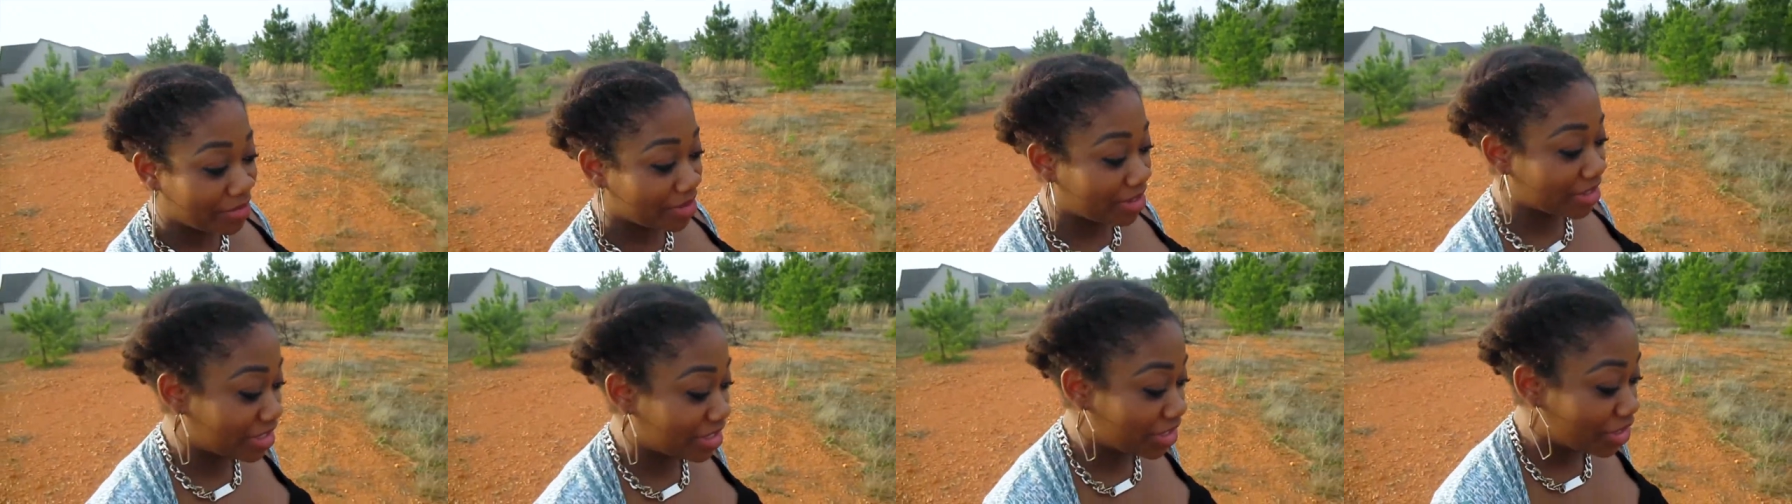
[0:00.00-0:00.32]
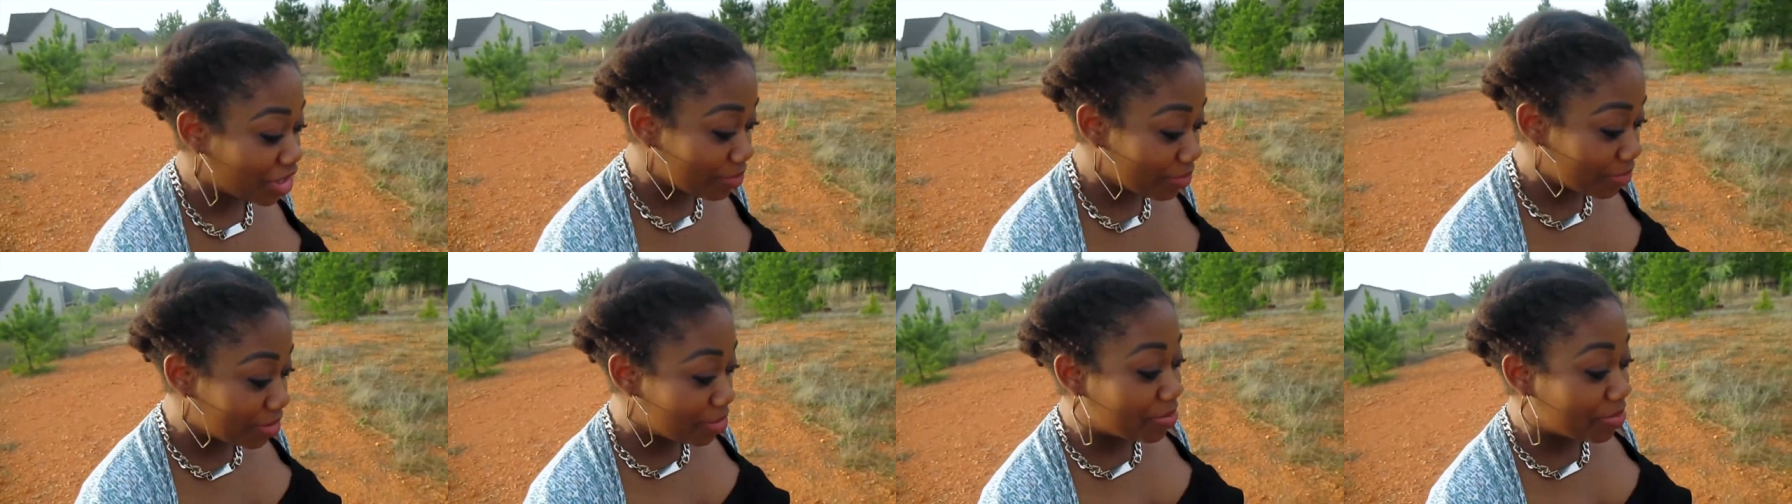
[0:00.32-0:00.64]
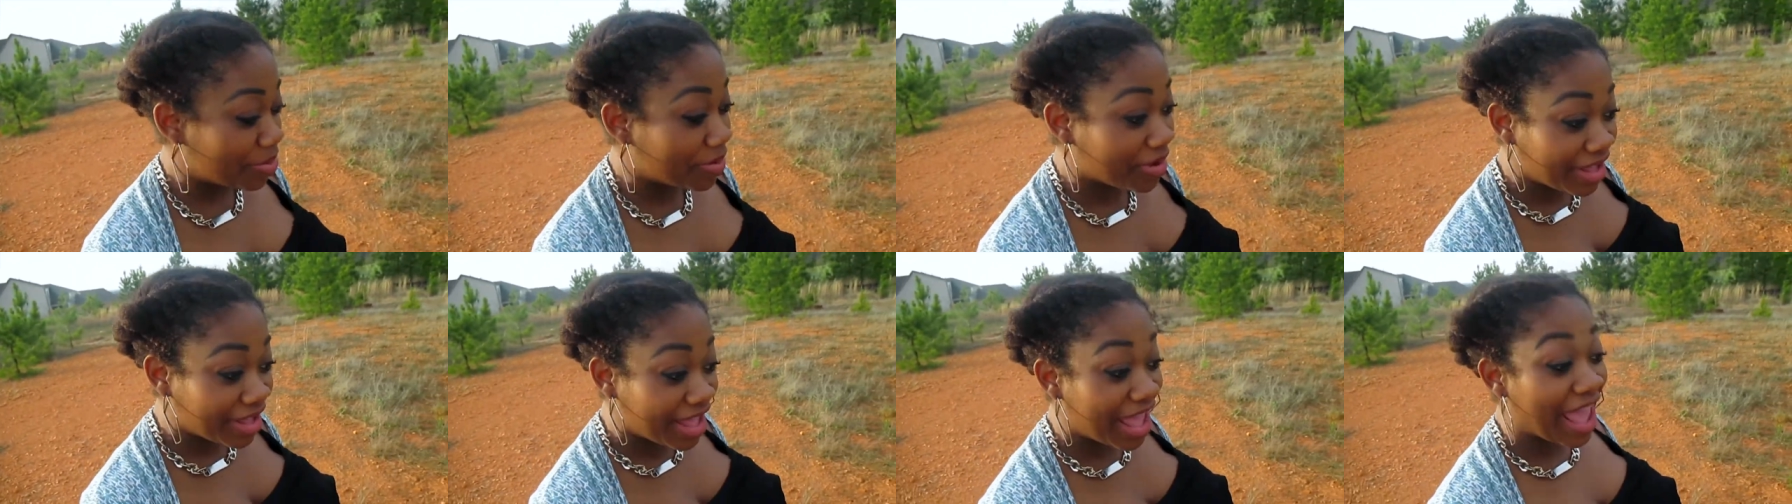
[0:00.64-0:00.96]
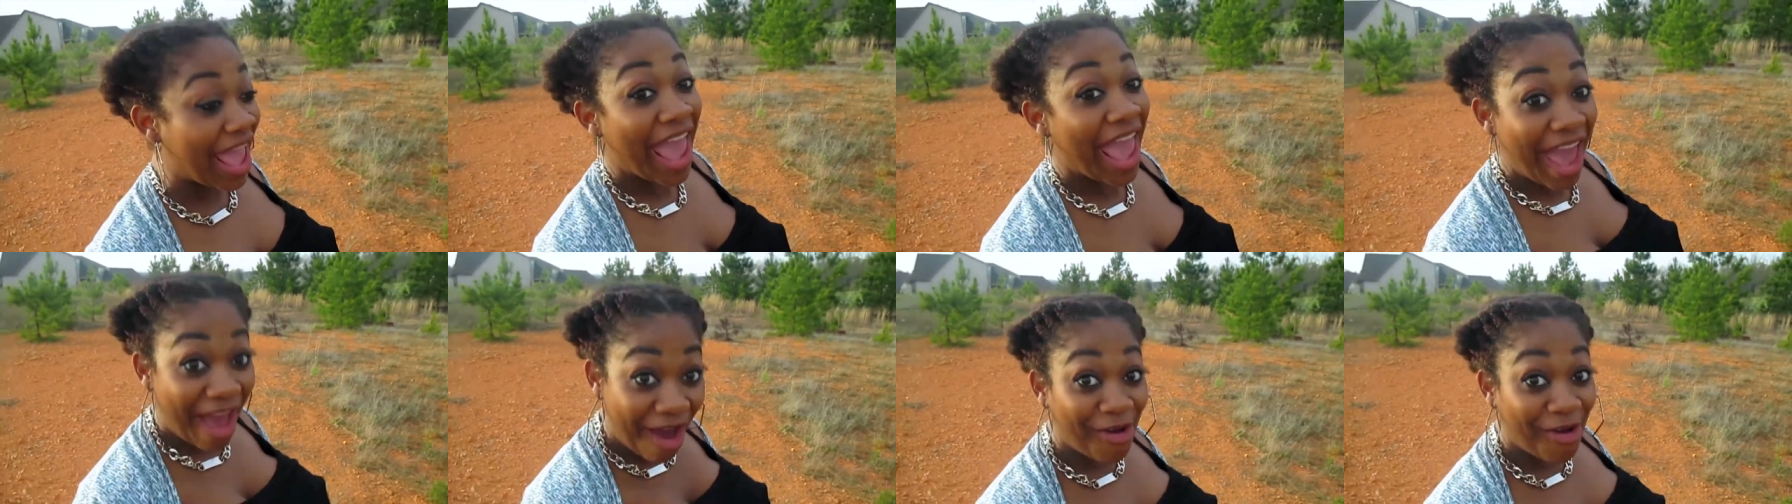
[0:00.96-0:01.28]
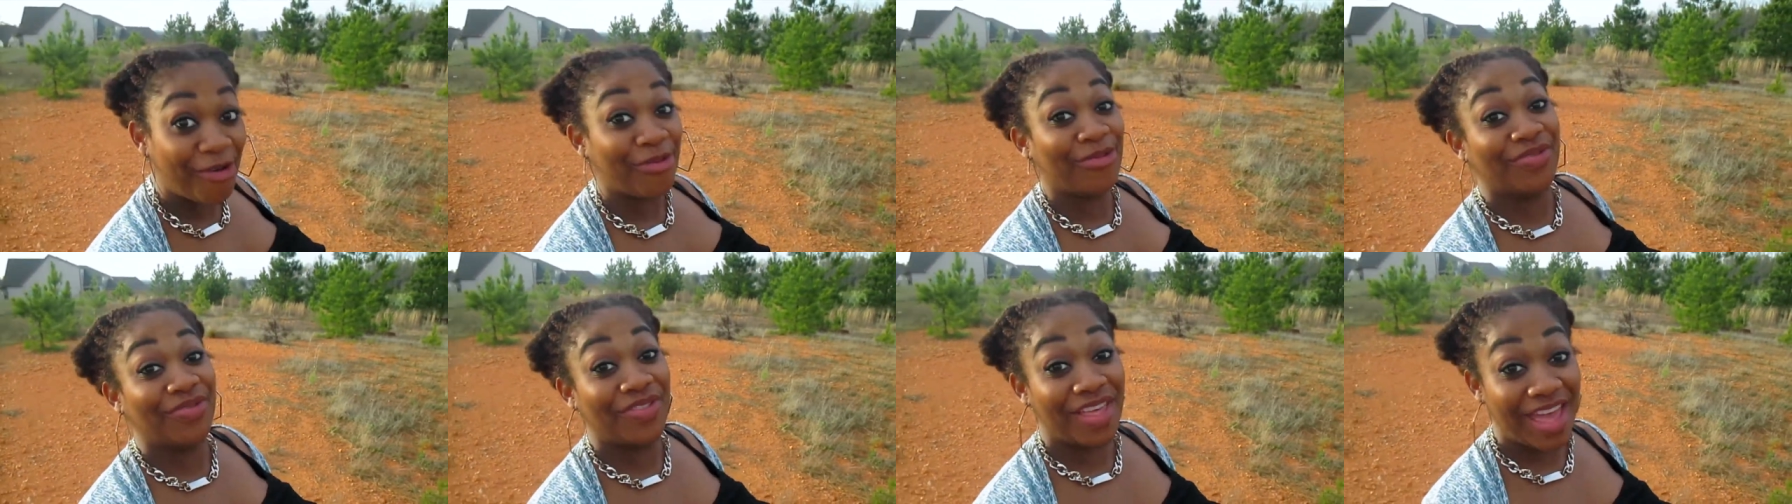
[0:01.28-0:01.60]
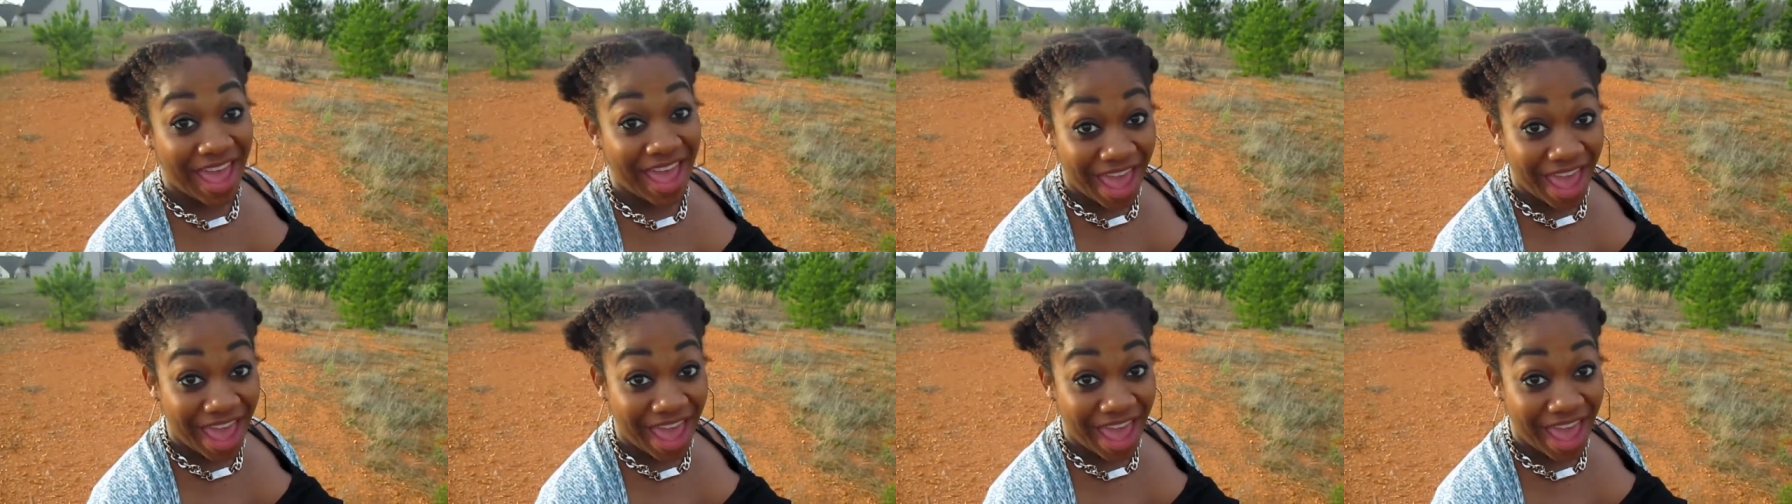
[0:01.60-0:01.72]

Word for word: cause he gonna be put out the